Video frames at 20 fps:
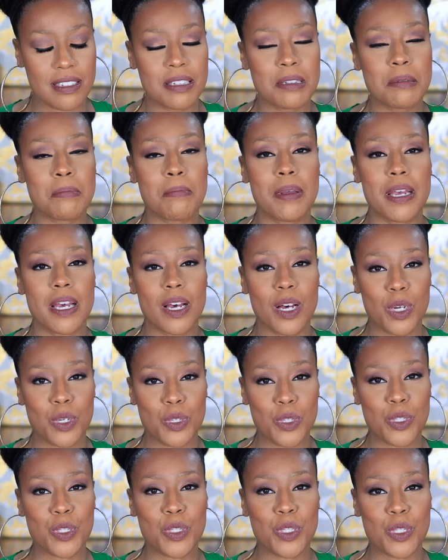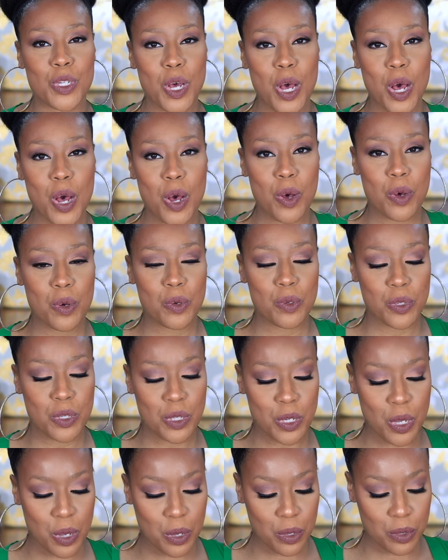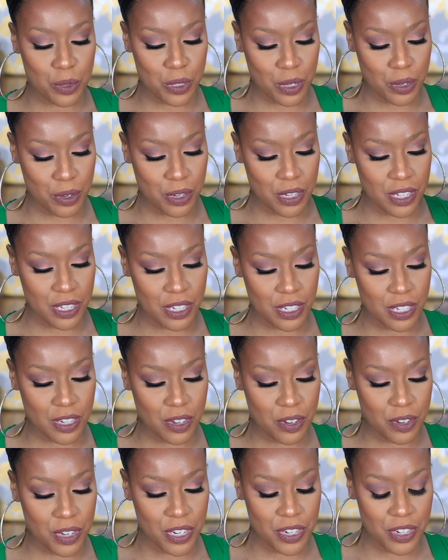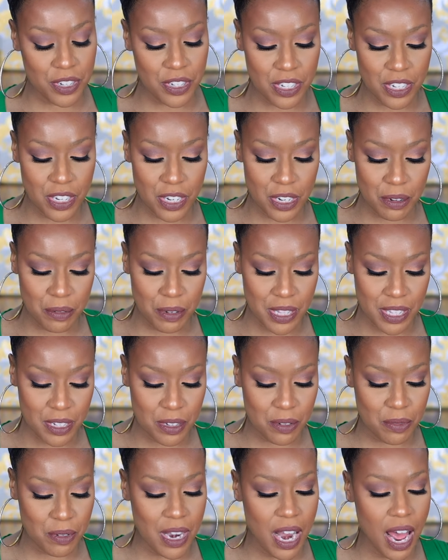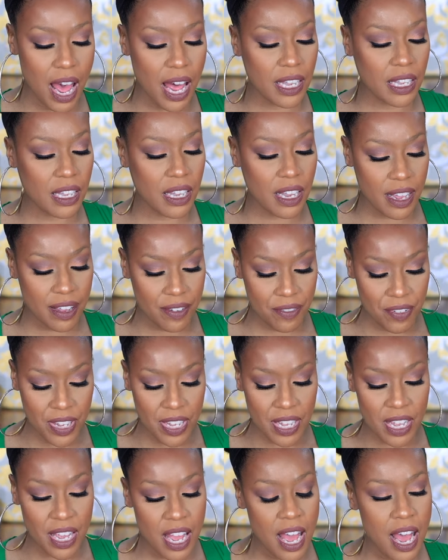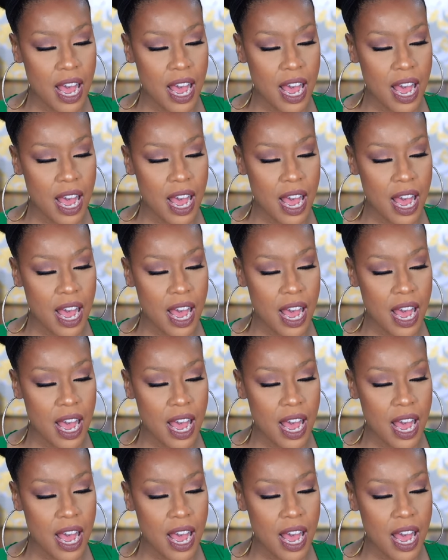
Smells so, so, so good. So here's the deal with this one. I love it.